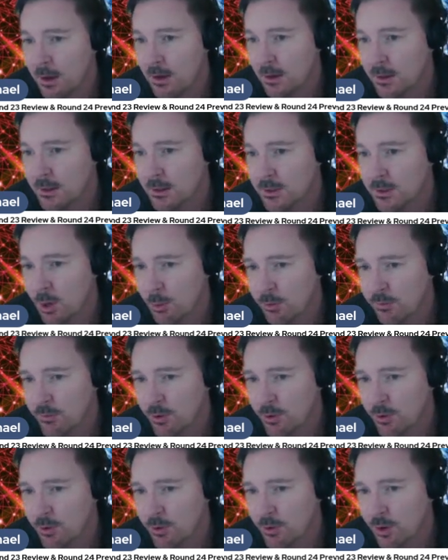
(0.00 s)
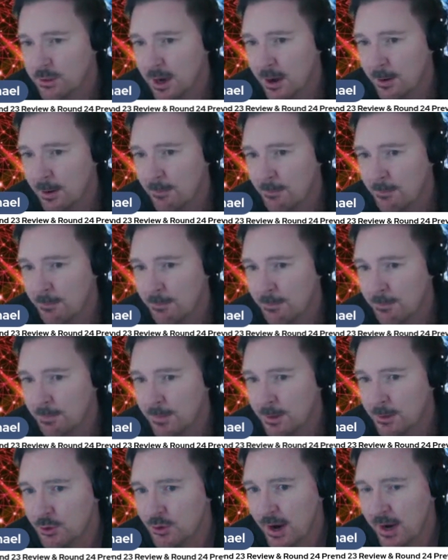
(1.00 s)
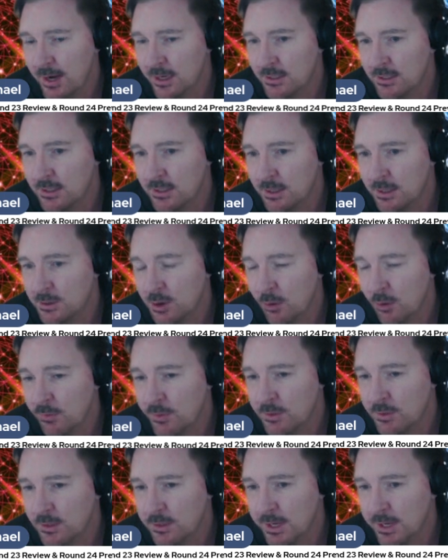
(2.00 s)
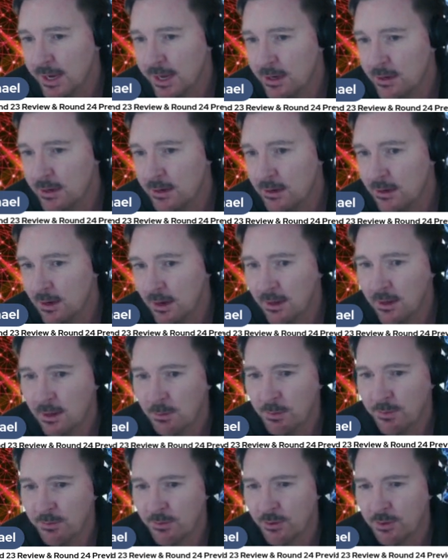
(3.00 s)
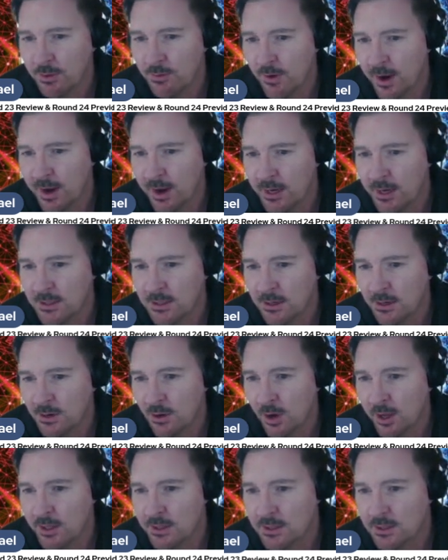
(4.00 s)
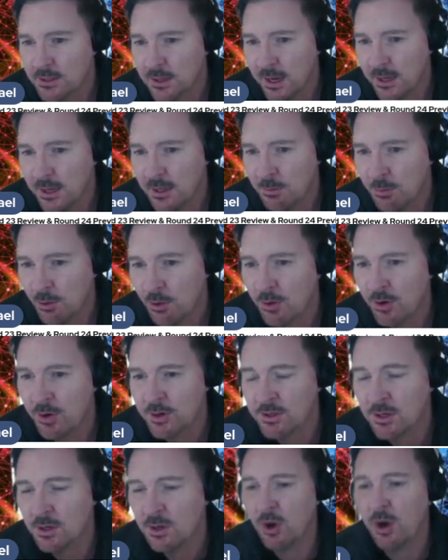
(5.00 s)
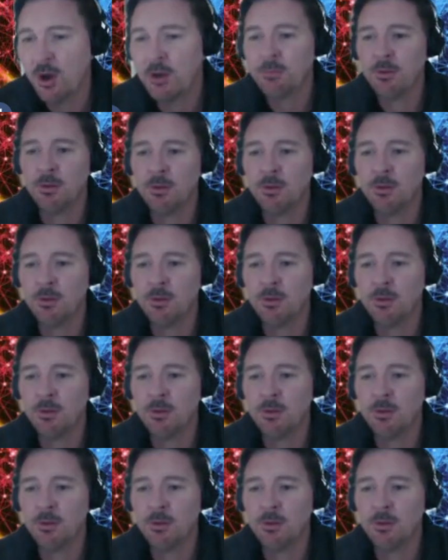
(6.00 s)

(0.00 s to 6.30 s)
So we've got the Dragons and the Dolphins on 10, and then we've got the Raiders and the Knights and the Broncos on 9.